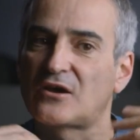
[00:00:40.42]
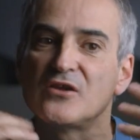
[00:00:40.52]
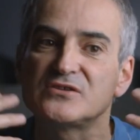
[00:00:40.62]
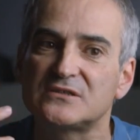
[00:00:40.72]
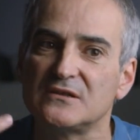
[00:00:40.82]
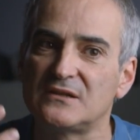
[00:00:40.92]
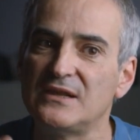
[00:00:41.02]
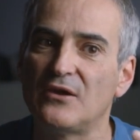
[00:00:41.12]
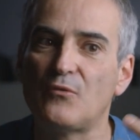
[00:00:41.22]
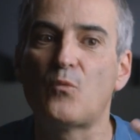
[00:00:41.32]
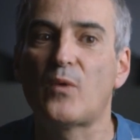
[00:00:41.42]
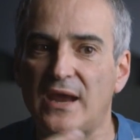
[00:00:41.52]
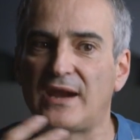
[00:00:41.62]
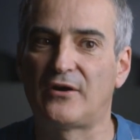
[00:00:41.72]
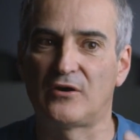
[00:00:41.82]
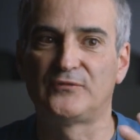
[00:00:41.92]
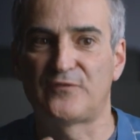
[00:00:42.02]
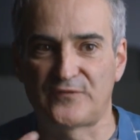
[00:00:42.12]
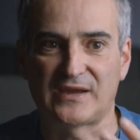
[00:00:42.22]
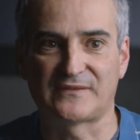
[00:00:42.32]
constantly aware of the
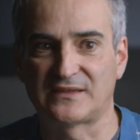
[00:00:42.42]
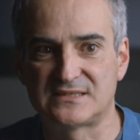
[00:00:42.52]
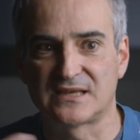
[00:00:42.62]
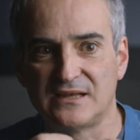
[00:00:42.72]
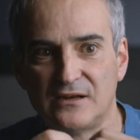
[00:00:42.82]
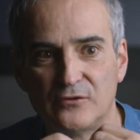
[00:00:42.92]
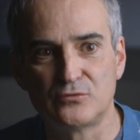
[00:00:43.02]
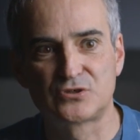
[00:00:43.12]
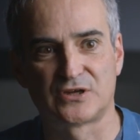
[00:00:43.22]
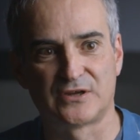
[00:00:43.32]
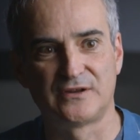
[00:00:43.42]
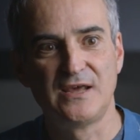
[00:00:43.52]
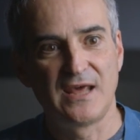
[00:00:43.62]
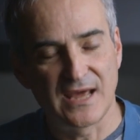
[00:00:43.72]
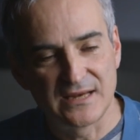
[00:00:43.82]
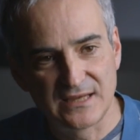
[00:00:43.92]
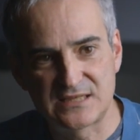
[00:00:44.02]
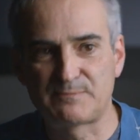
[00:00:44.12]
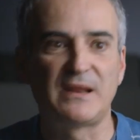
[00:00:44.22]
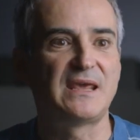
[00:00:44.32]
fact that it's an illusion and
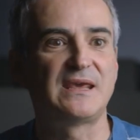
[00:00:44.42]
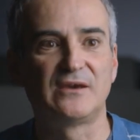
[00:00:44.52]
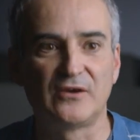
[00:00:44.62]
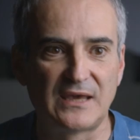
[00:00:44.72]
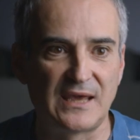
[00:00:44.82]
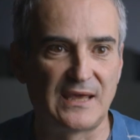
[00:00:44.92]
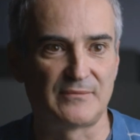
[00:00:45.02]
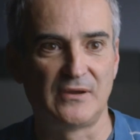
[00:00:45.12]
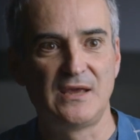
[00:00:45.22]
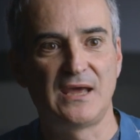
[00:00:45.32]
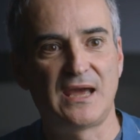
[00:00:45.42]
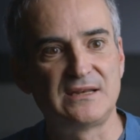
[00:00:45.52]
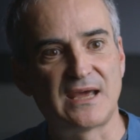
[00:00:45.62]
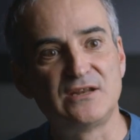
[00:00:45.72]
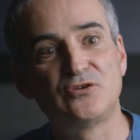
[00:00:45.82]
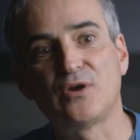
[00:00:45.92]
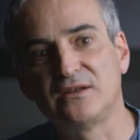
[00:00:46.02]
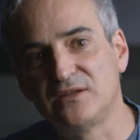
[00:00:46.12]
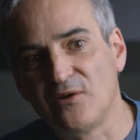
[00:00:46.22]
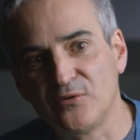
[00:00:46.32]
he's playing a game and and you
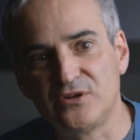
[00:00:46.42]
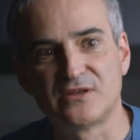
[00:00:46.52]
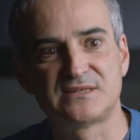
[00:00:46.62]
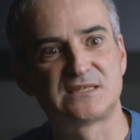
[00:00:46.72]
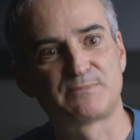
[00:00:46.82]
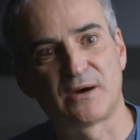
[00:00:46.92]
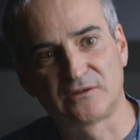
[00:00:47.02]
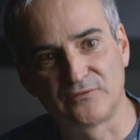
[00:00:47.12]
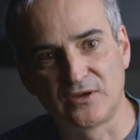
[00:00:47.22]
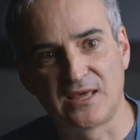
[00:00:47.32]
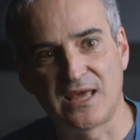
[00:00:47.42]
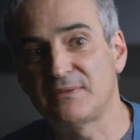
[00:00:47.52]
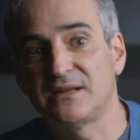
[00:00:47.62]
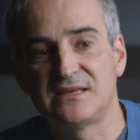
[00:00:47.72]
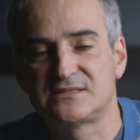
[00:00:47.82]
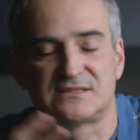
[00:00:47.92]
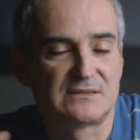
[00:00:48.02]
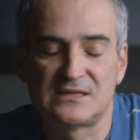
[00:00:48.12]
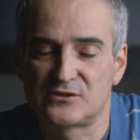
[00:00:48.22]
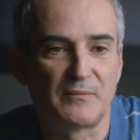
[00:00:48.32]
and the audience is part of the game and he's
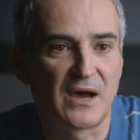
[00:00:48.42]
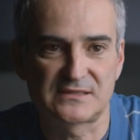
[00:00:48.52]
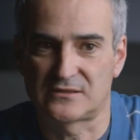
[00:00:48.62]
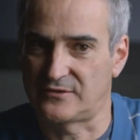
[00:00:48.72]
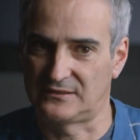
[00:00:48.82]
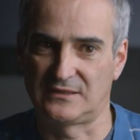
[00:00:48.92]
he's a master at